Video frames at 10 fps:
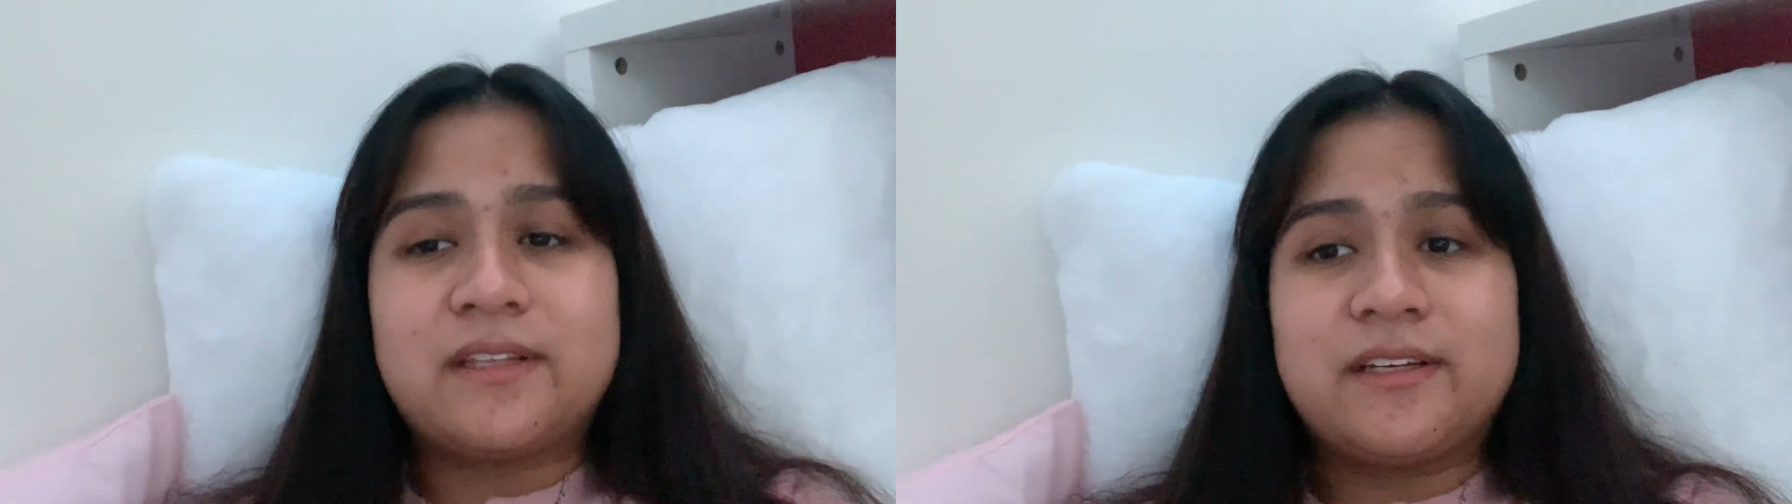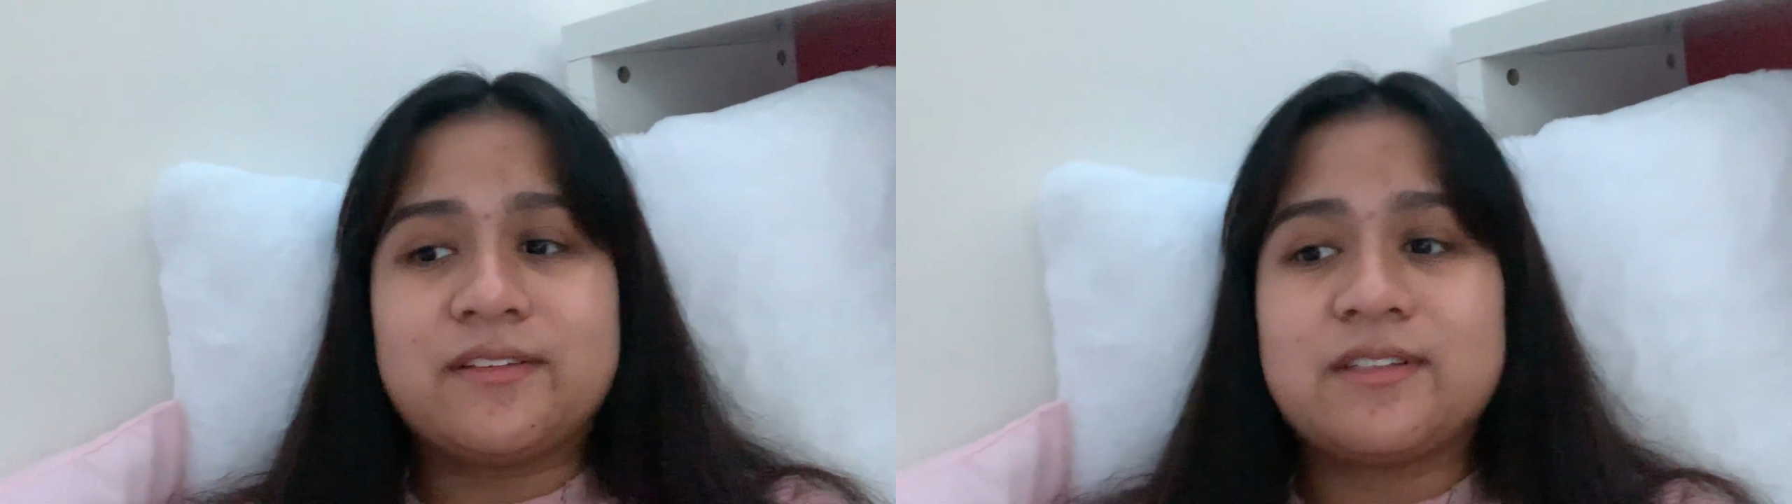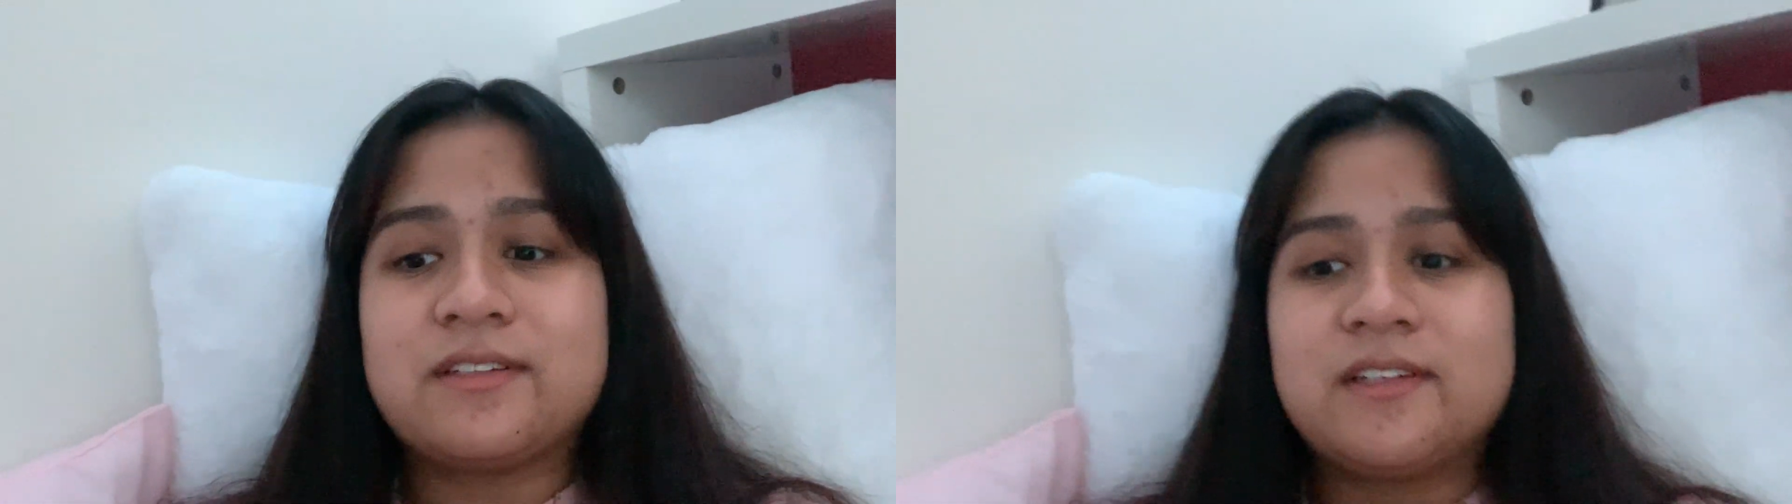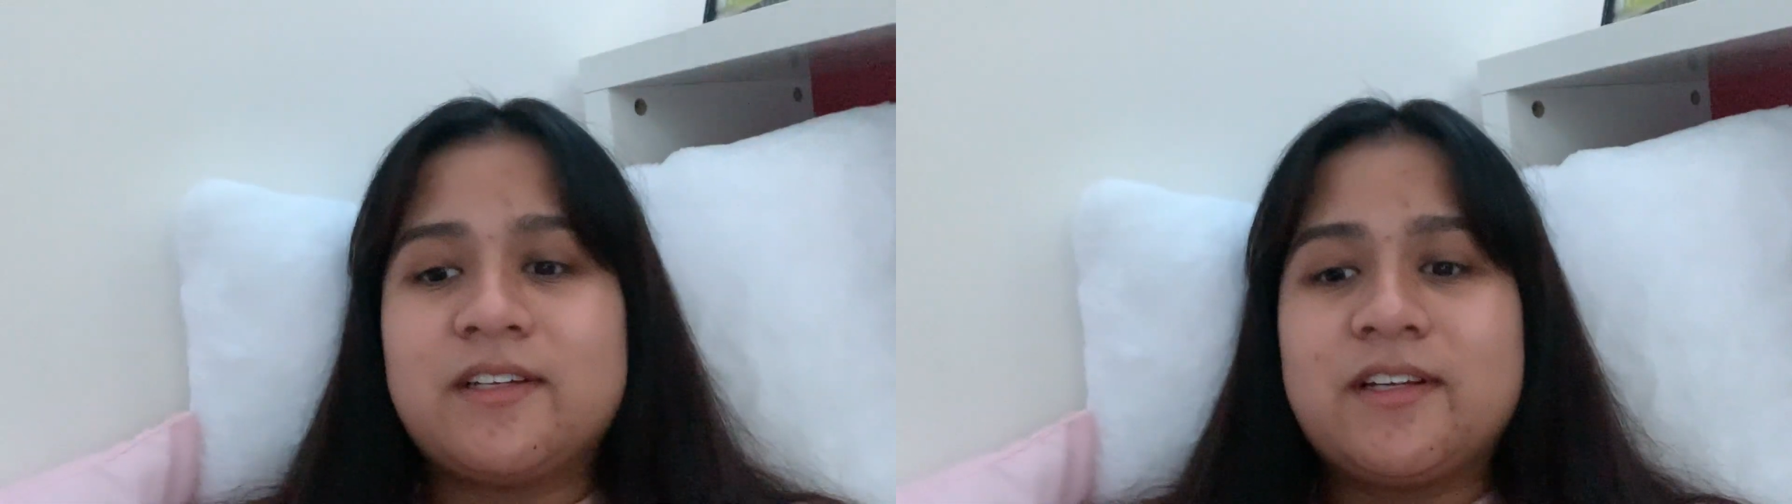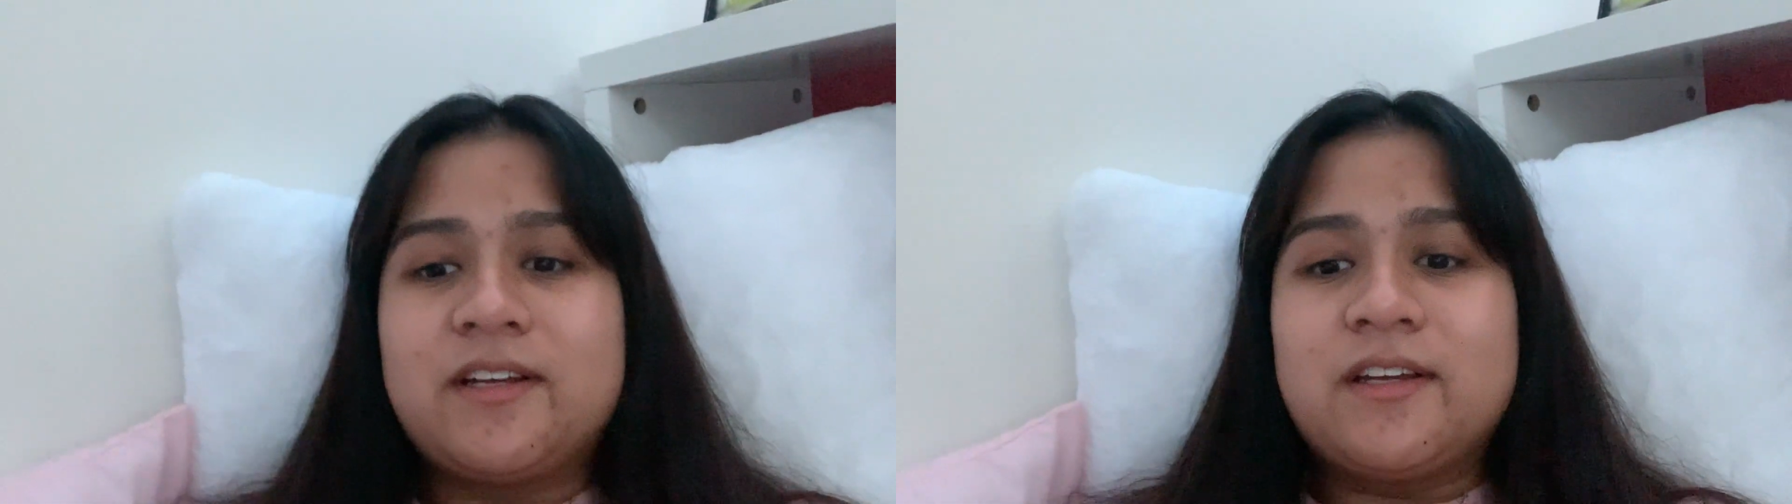things.
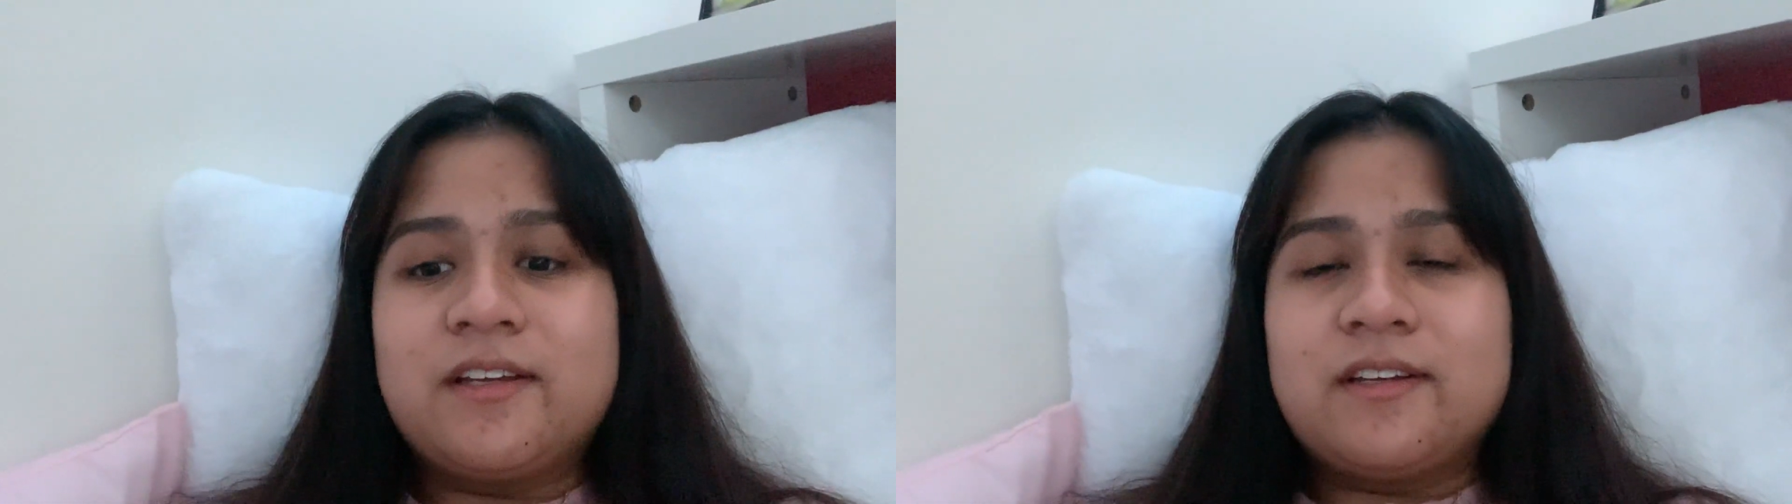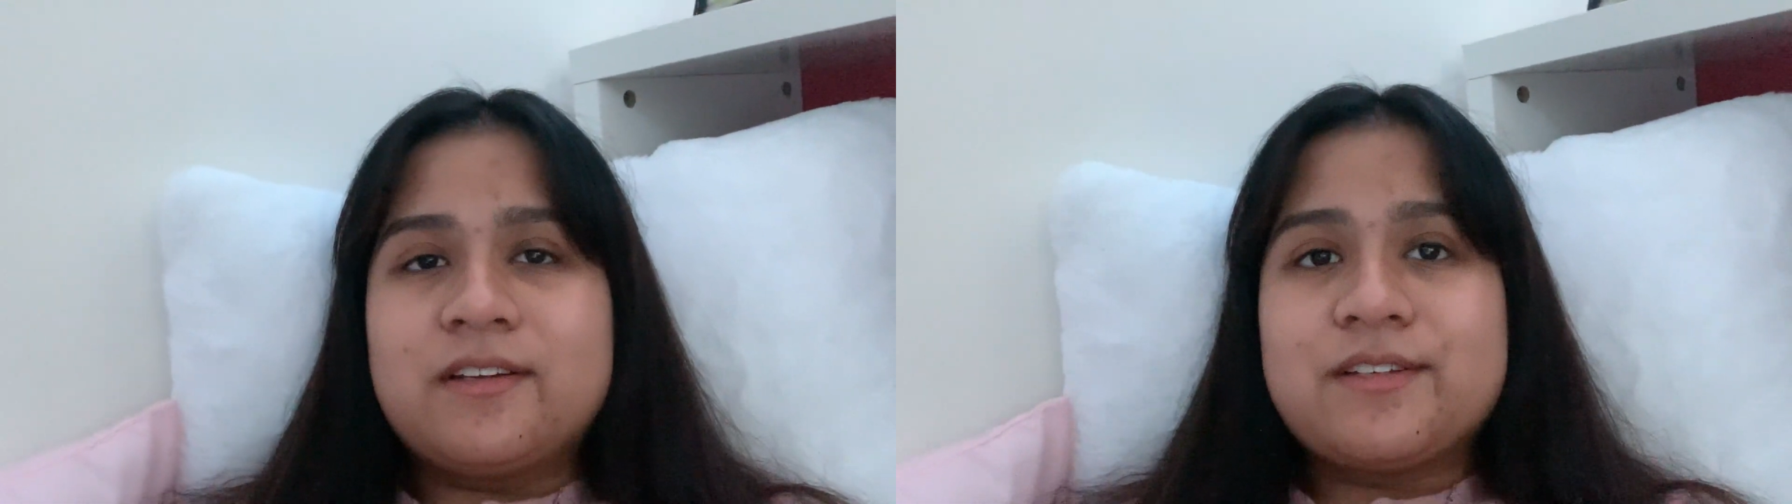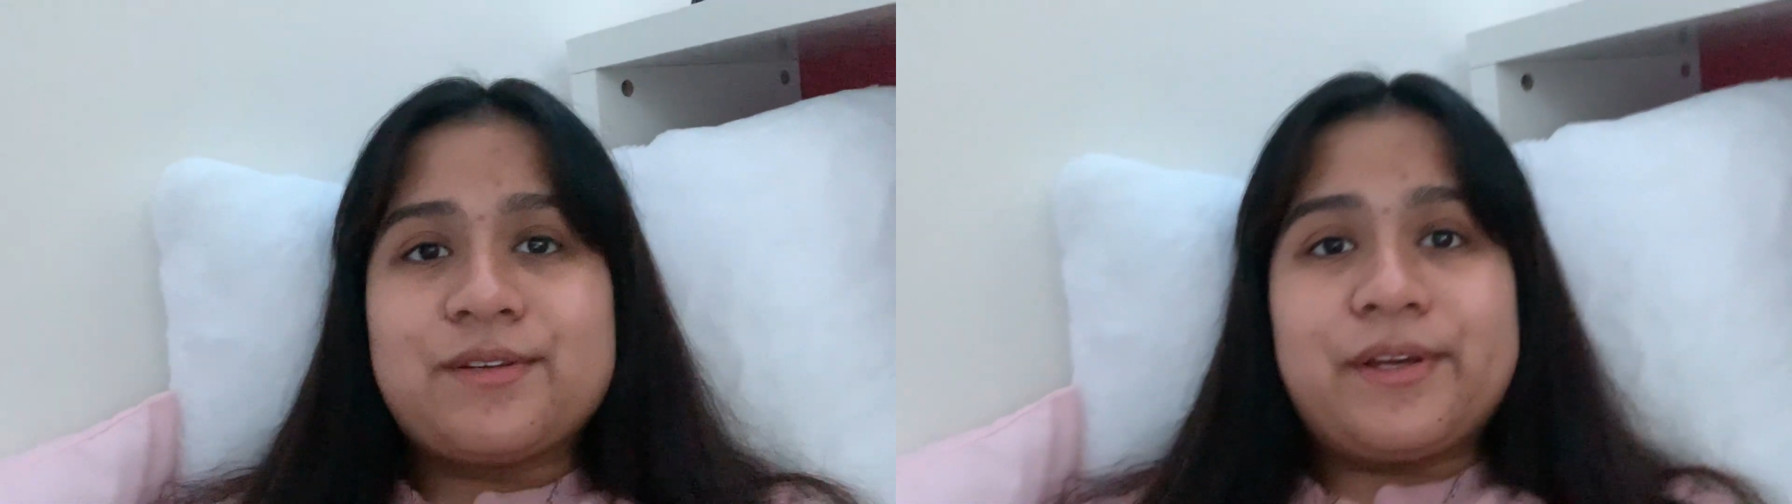So